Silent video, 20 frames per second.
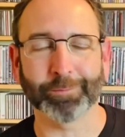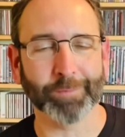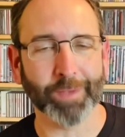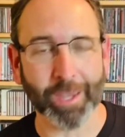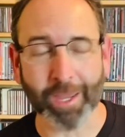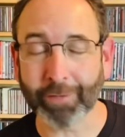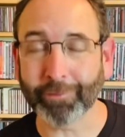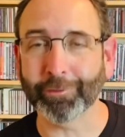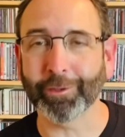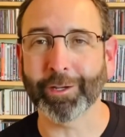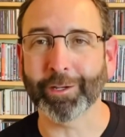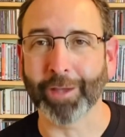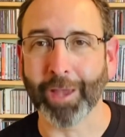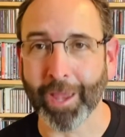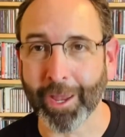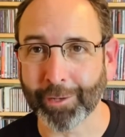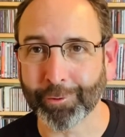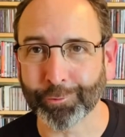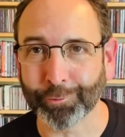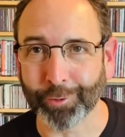it's like a
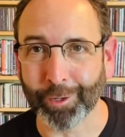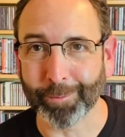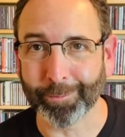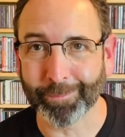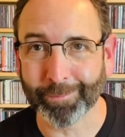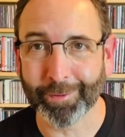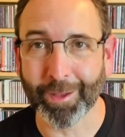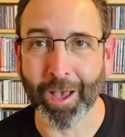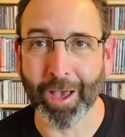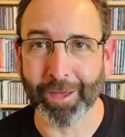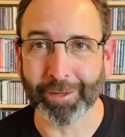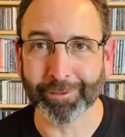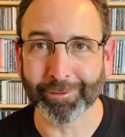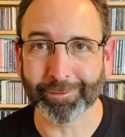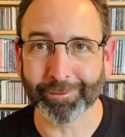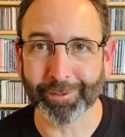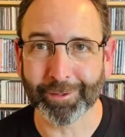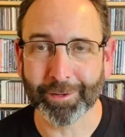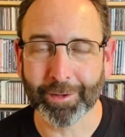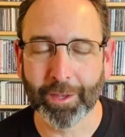head trip,
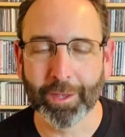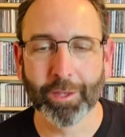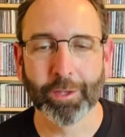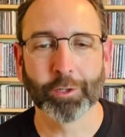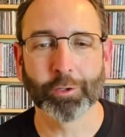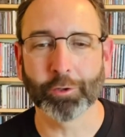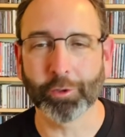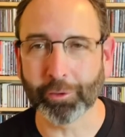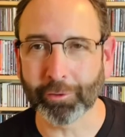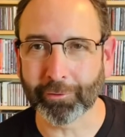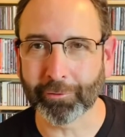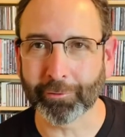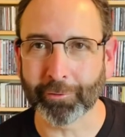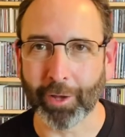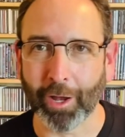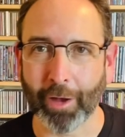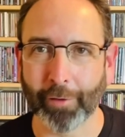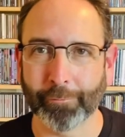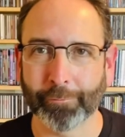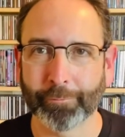honestly. Good
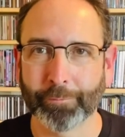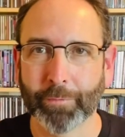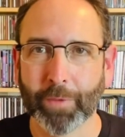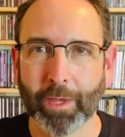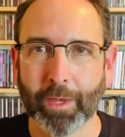stuff.